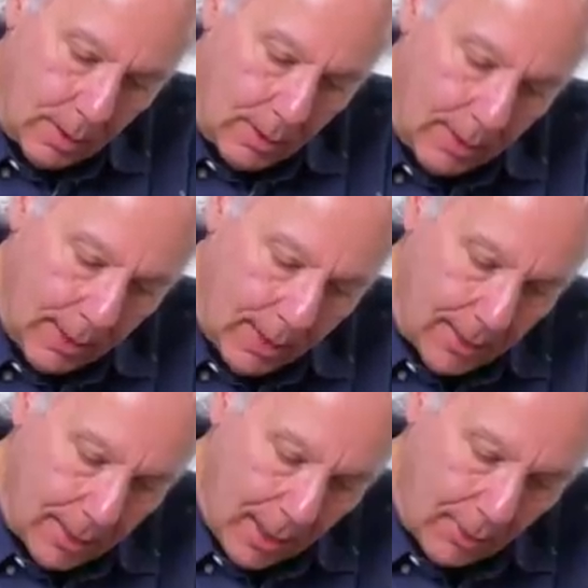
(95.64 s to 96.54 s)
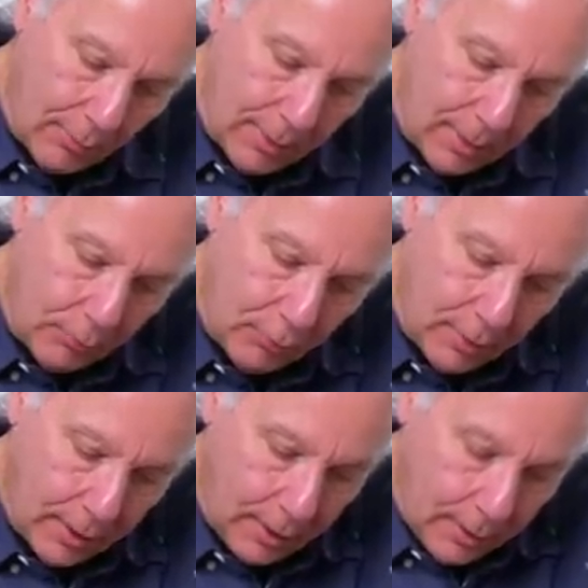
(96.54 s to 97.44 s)
Again, not really
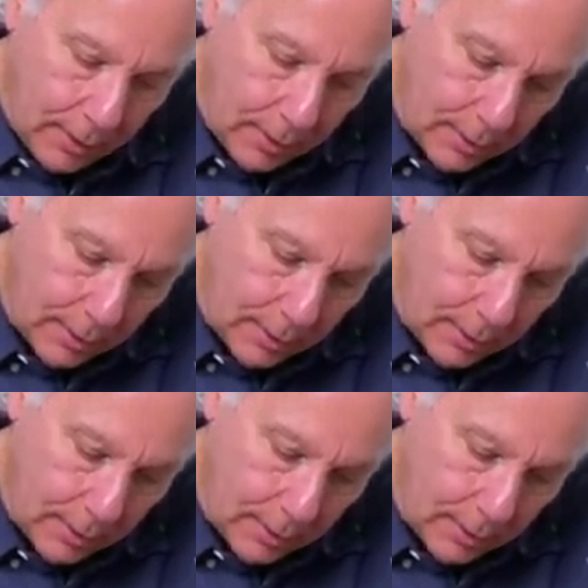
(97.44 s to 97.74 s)
pretty.